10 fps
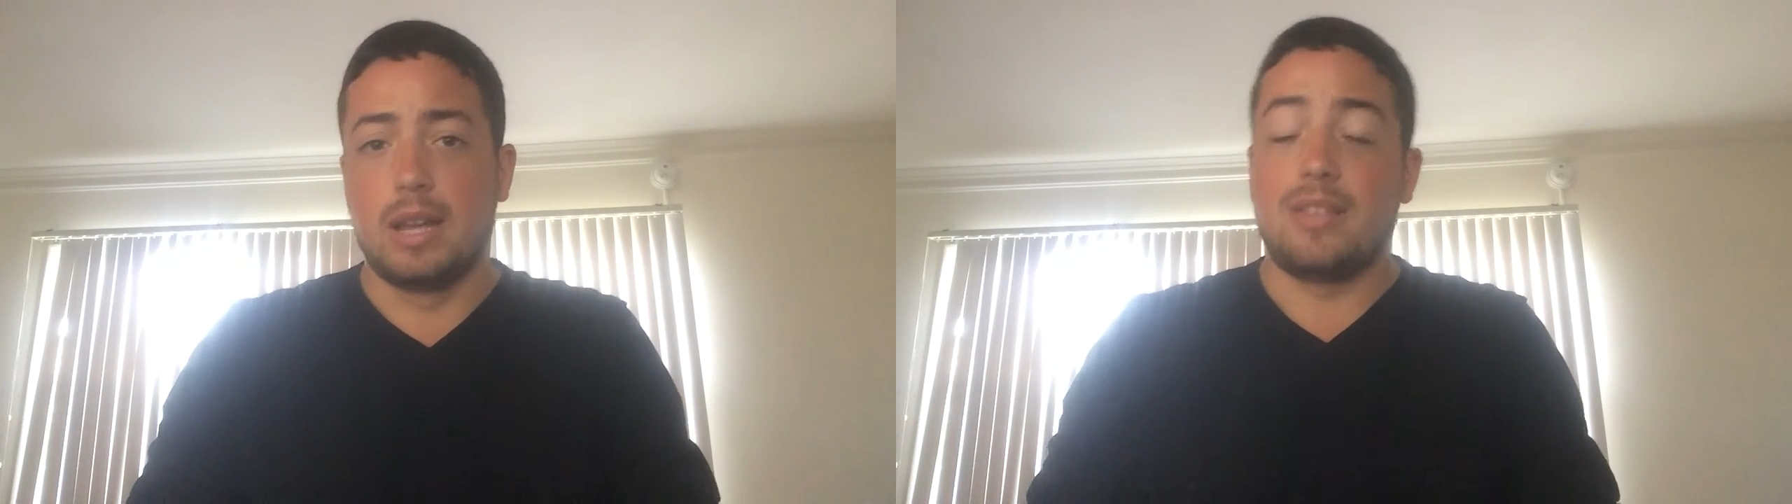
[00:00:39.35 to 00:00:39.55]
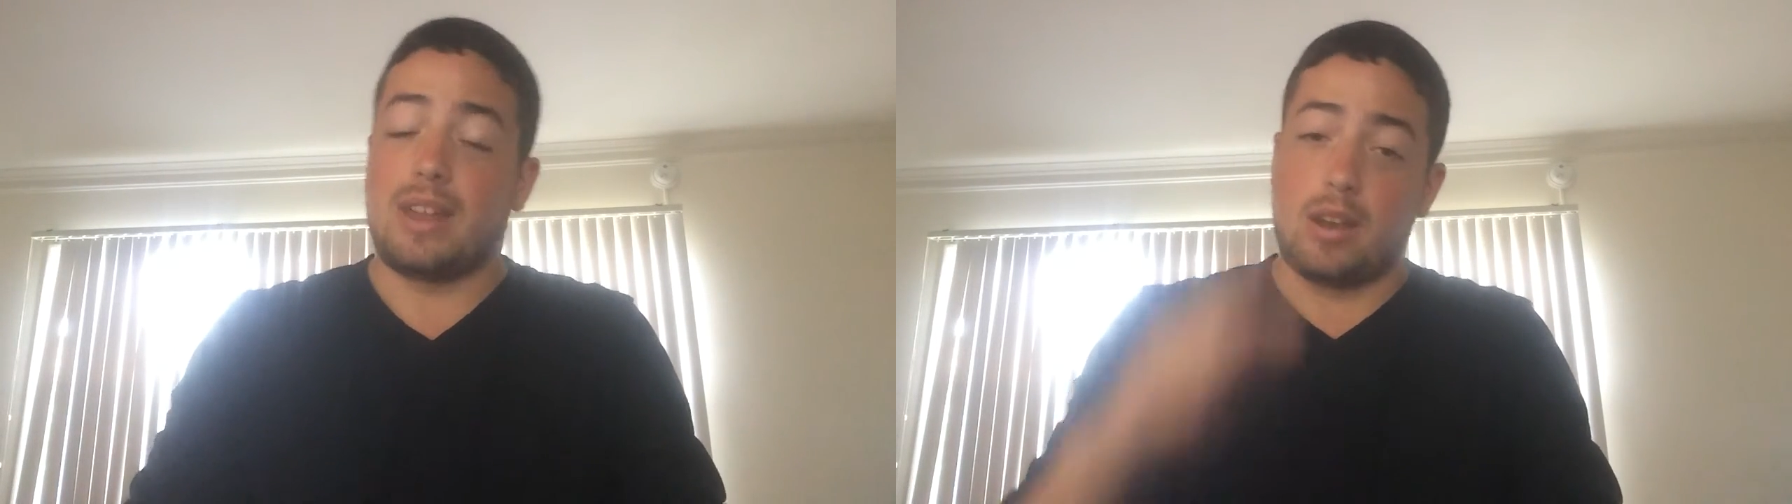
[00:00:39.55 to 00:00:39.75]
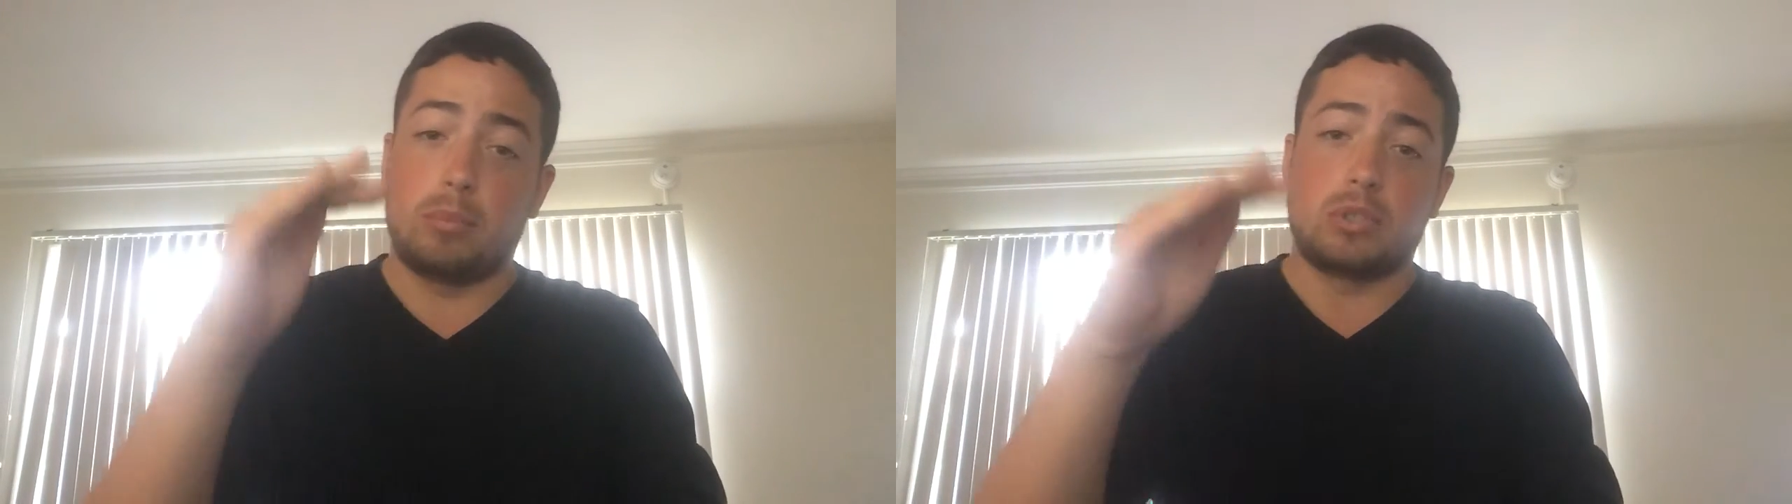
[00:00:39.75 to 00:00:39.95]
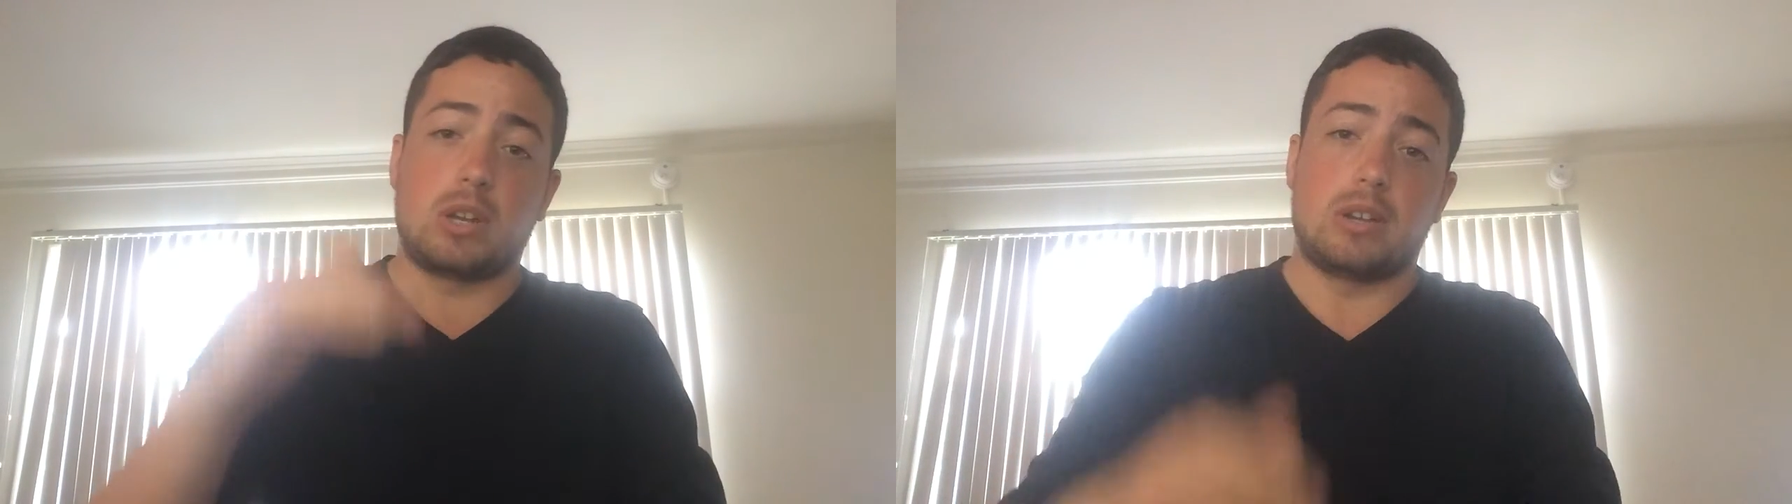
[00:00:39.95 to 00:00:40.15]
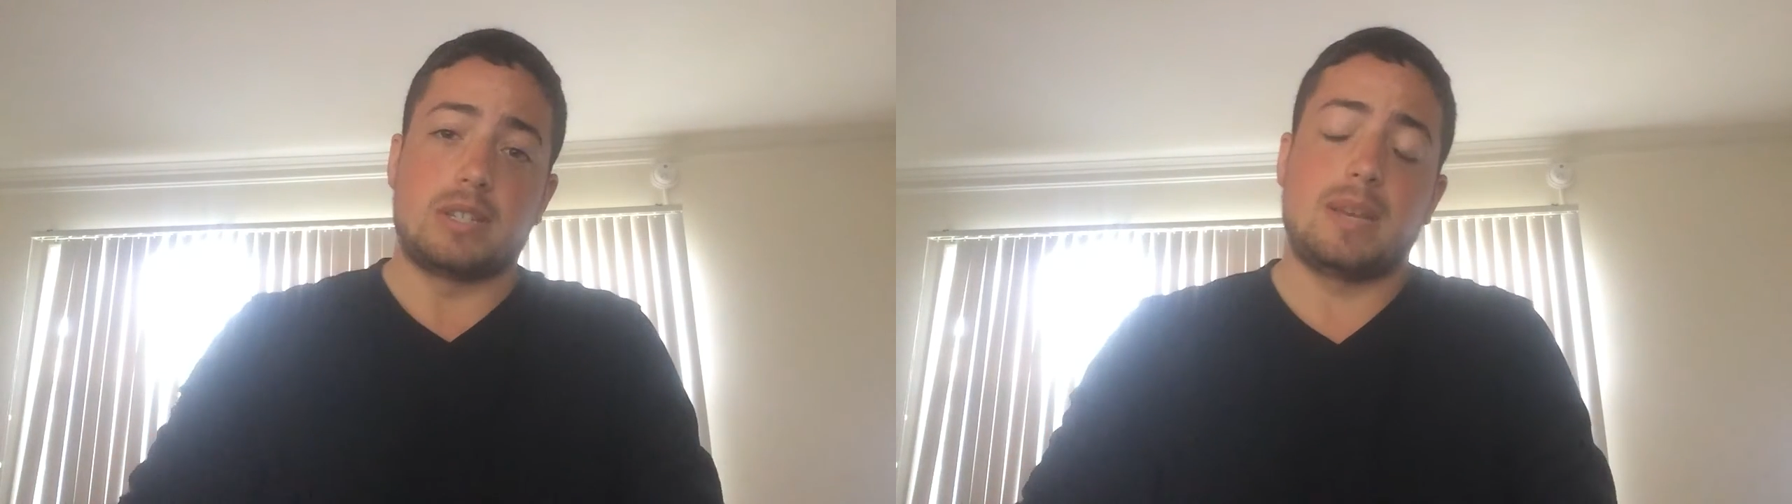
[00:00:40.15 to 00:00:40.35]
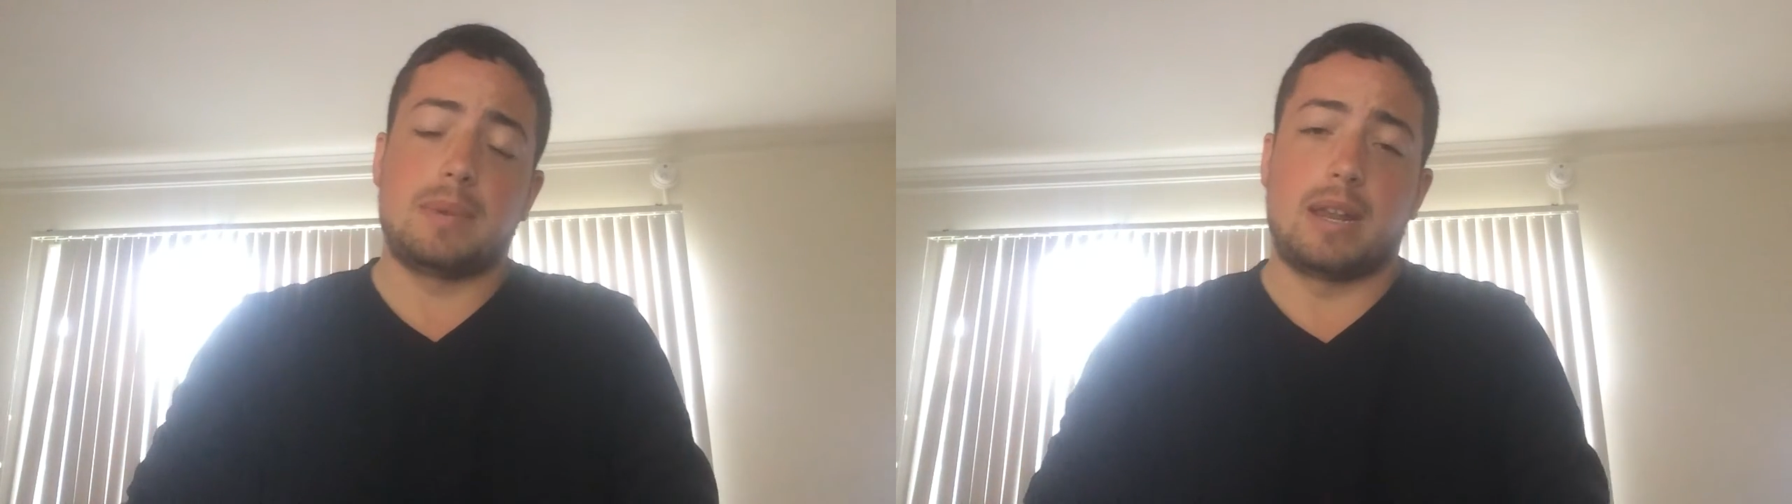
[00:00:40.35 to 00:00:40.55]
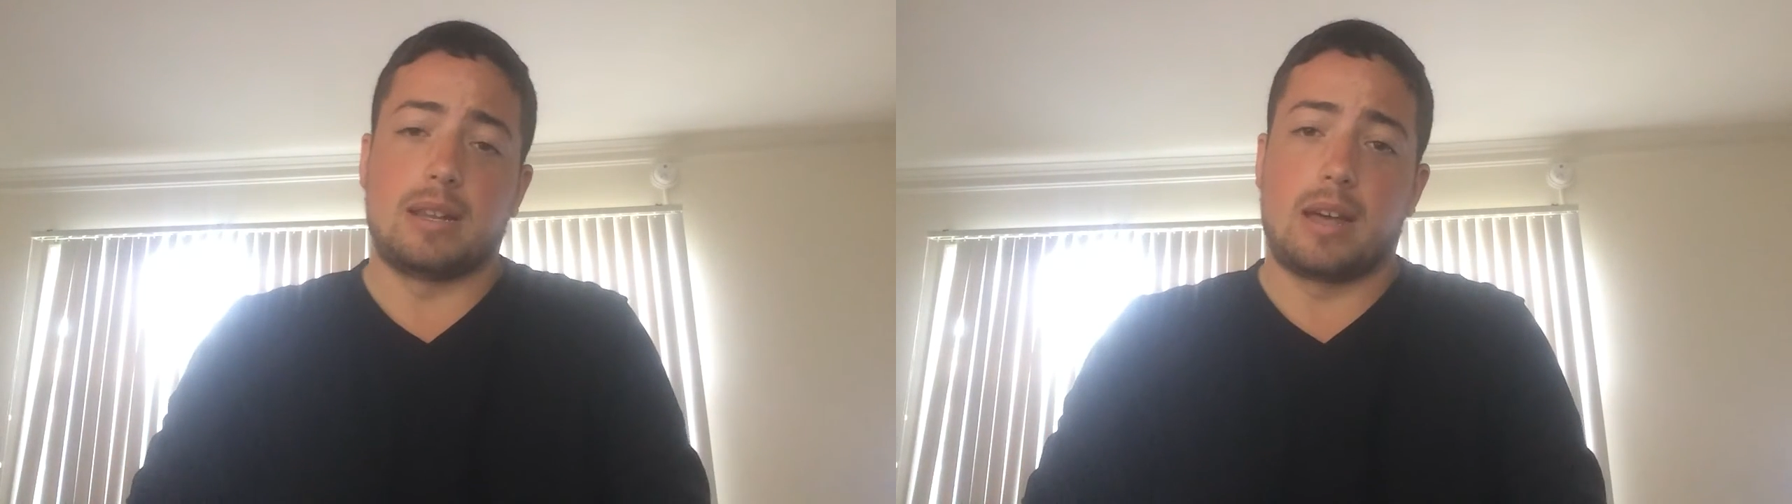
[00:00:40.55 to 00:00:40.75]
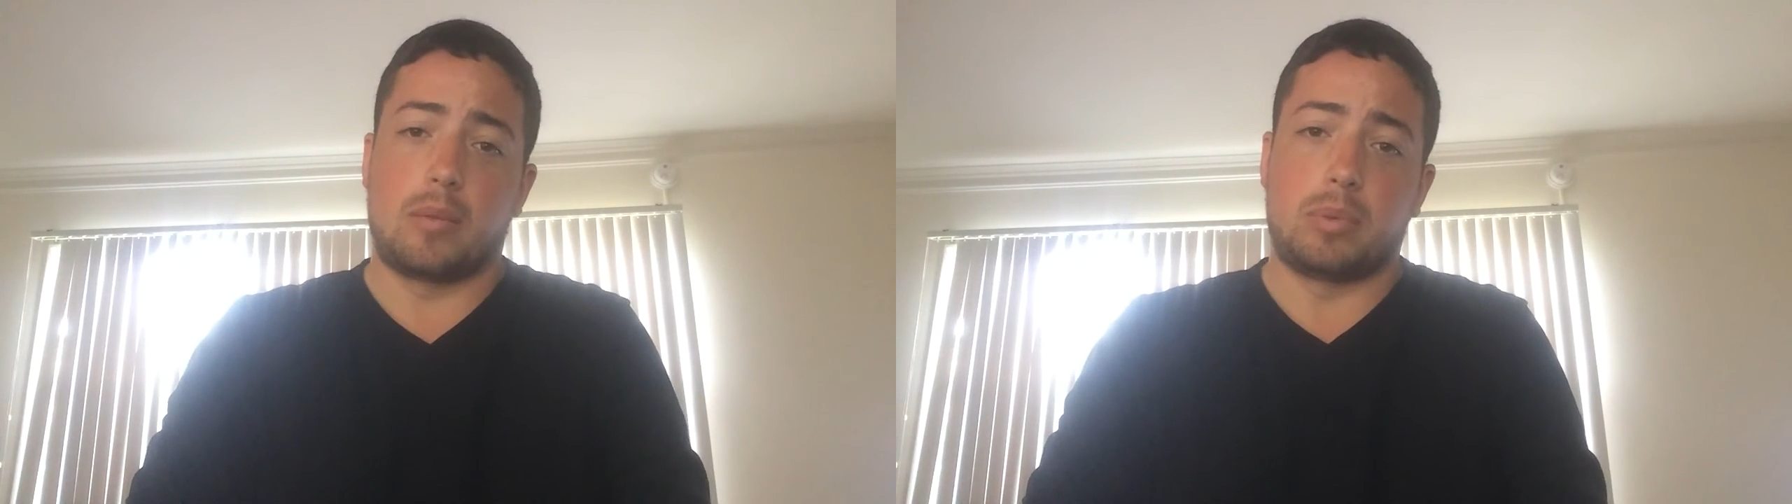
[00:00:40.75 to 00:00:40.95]
That number's going to intimidate a
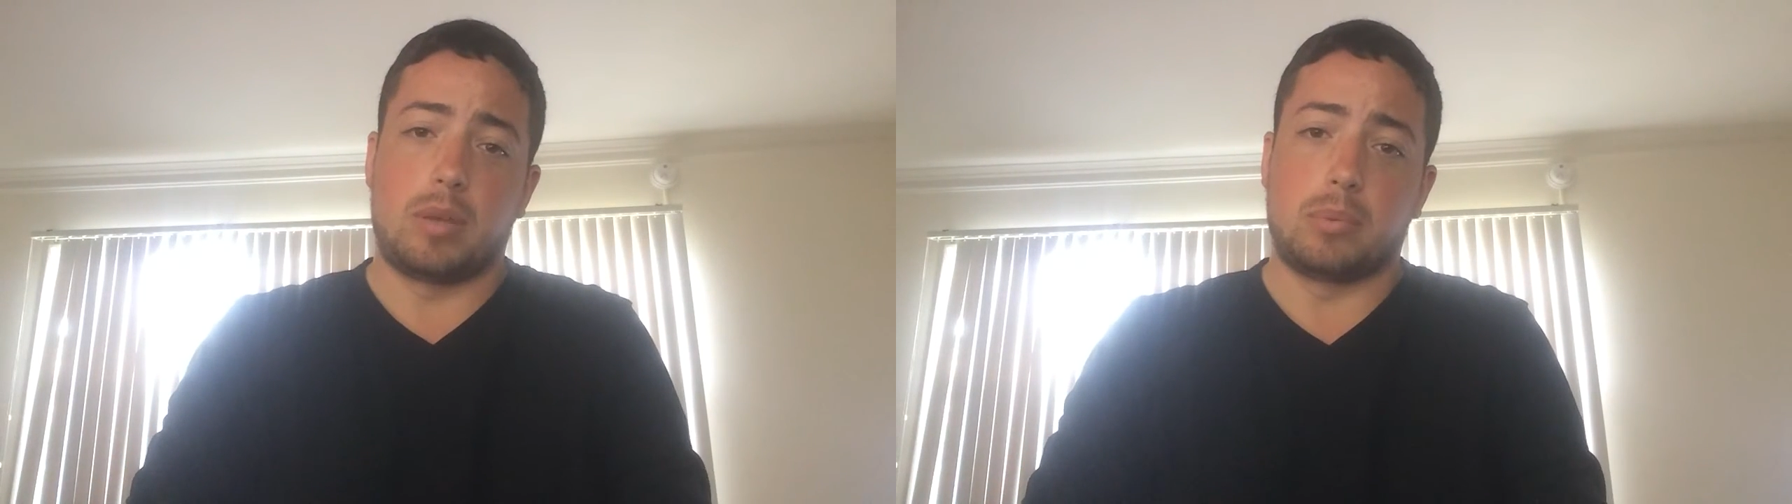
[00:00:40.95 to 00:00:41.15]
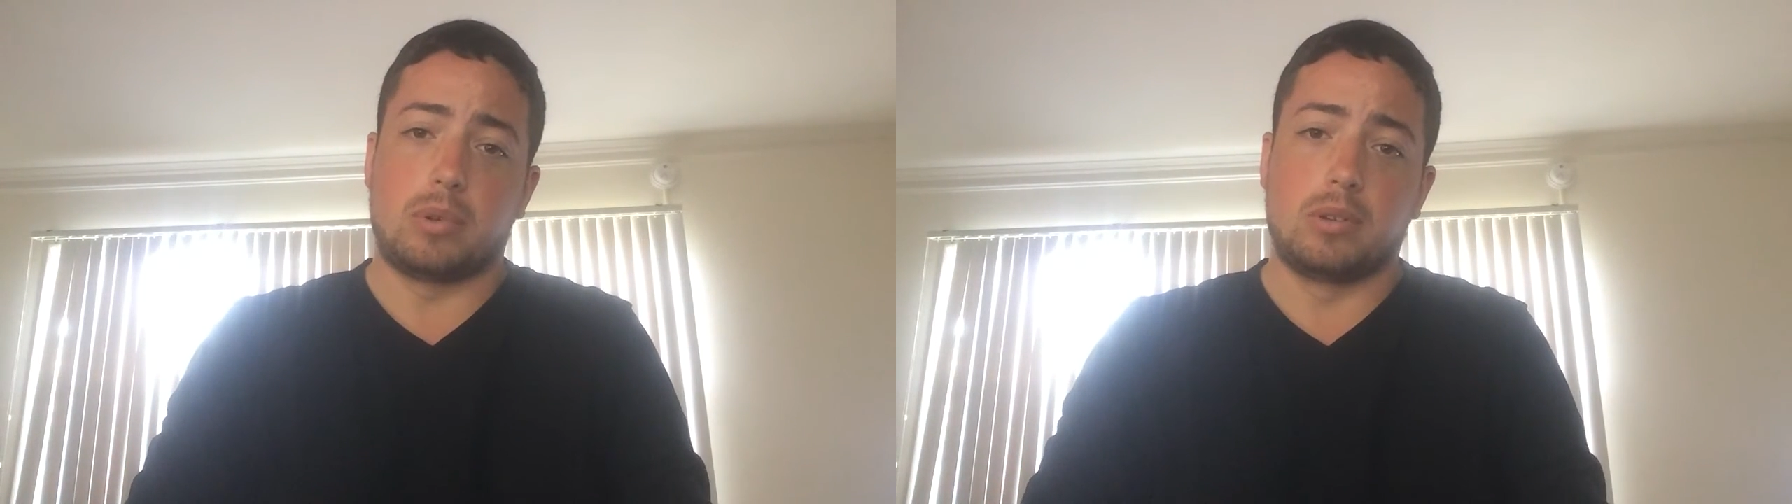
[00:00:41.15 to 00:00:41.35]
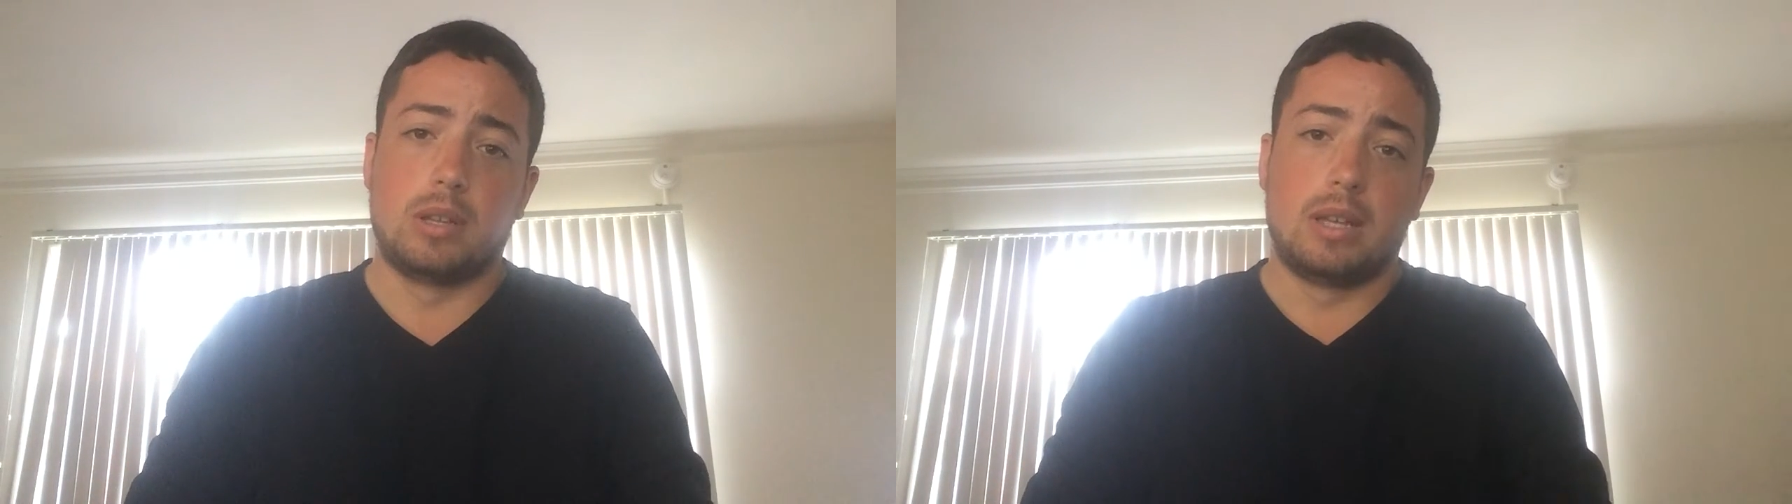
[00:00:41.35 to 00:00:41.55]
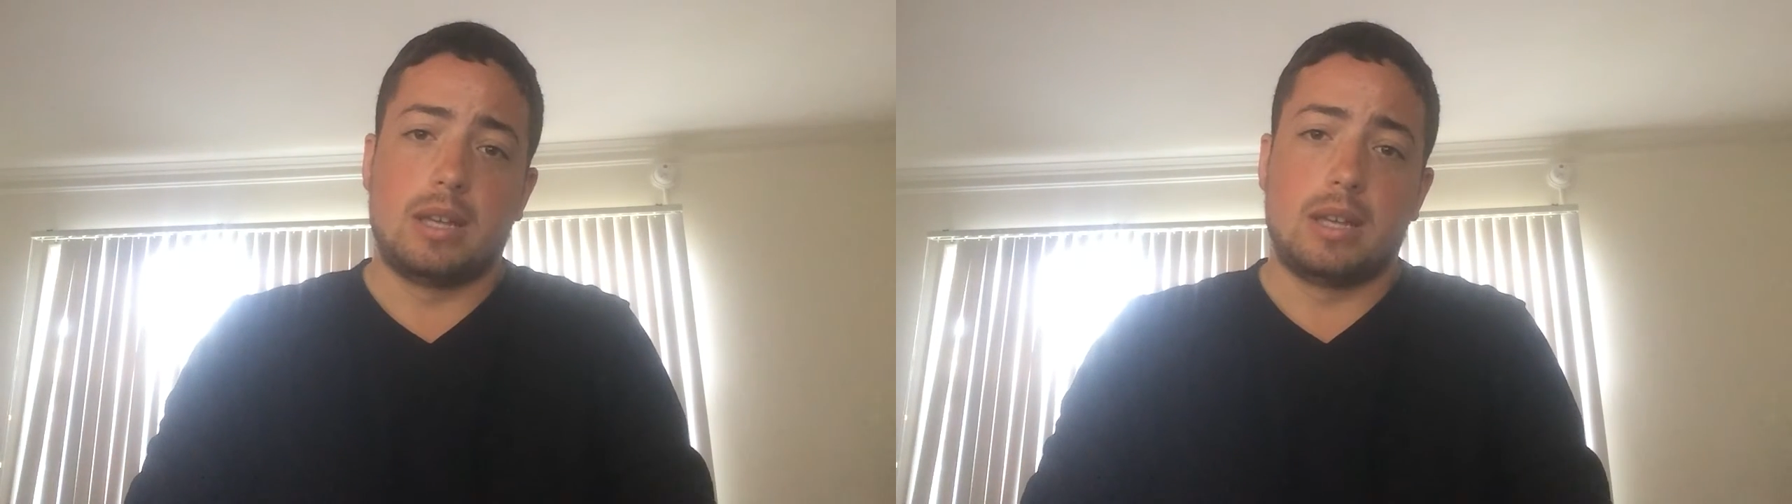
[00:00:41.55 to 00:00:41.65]
lot of people.